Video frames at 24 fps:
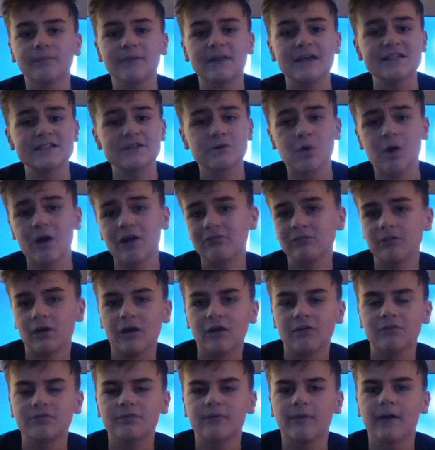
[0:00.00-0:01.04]
It's quite
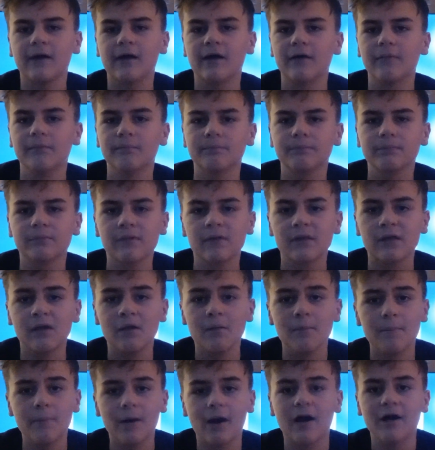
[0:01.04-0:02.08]
rough,
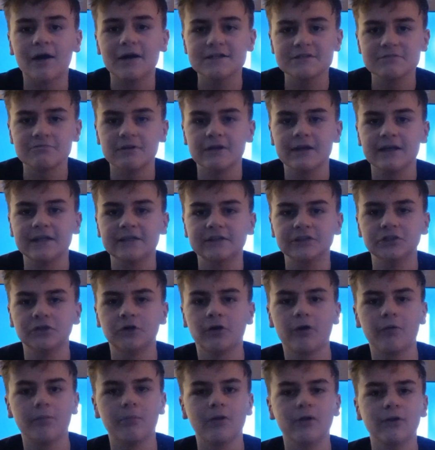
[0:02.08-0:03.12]
but it's really
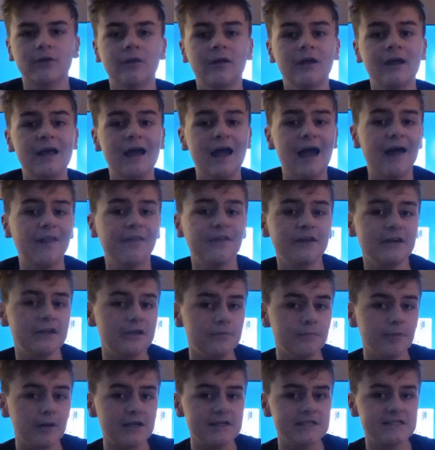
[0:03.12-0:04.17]
enjoyable. And then
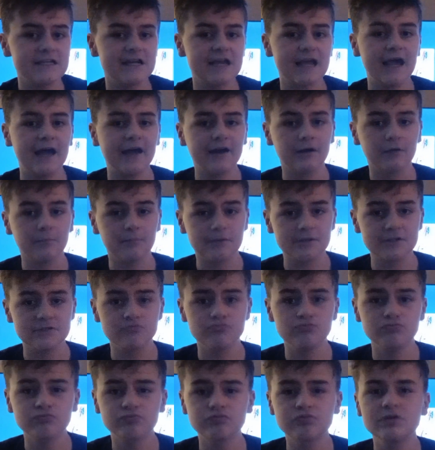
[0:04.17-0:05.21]
you basically head up this
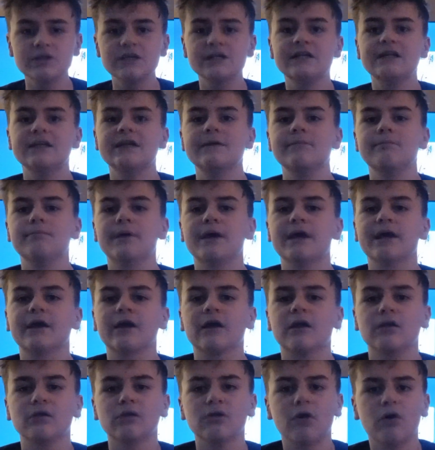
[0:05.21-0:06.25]
really big
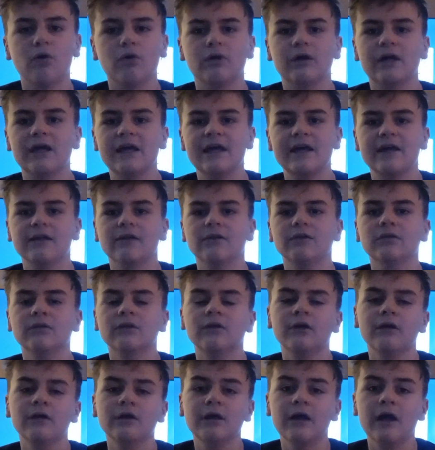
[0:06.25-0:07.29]
and long hill.
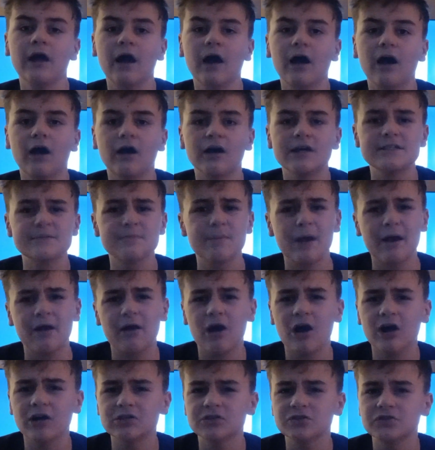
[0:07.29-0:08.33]
It's about
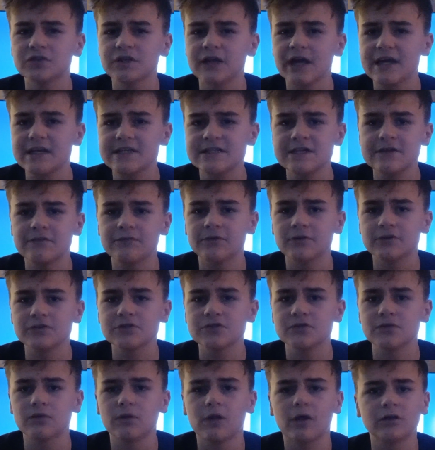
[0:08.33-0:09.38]
180 foot
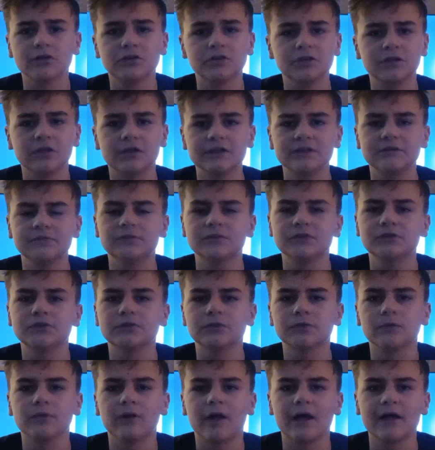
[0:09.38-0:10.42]
tall, 190 foot
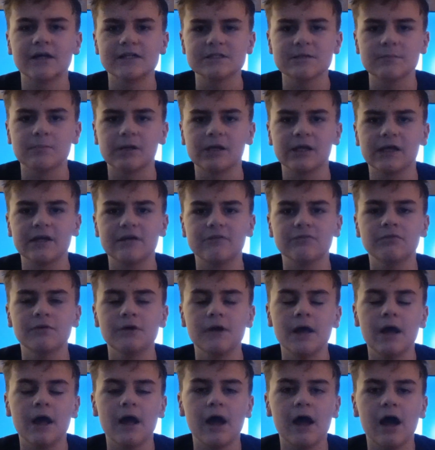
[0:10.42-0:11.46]
tall that is, I believe.
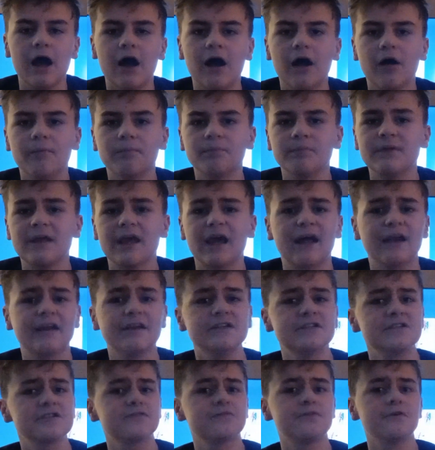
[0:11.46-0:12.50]
And
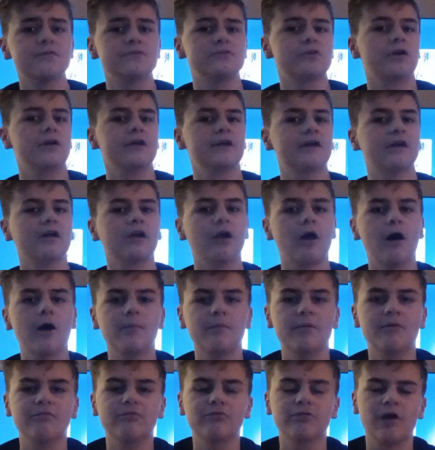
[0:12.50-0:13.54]
it just feels like you're
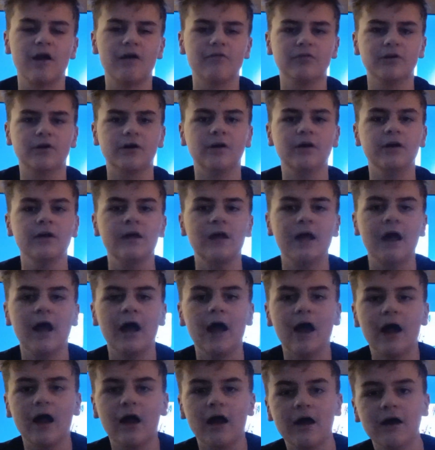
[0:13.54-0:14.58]
climbing forever.
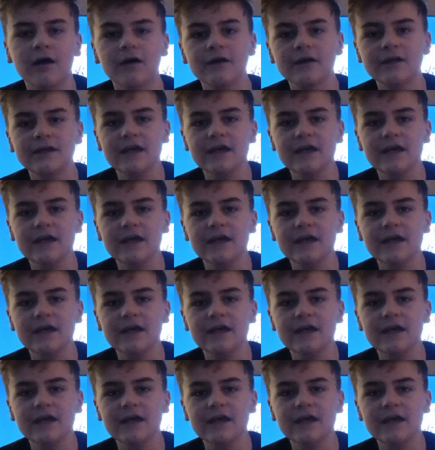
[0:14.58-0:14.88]
And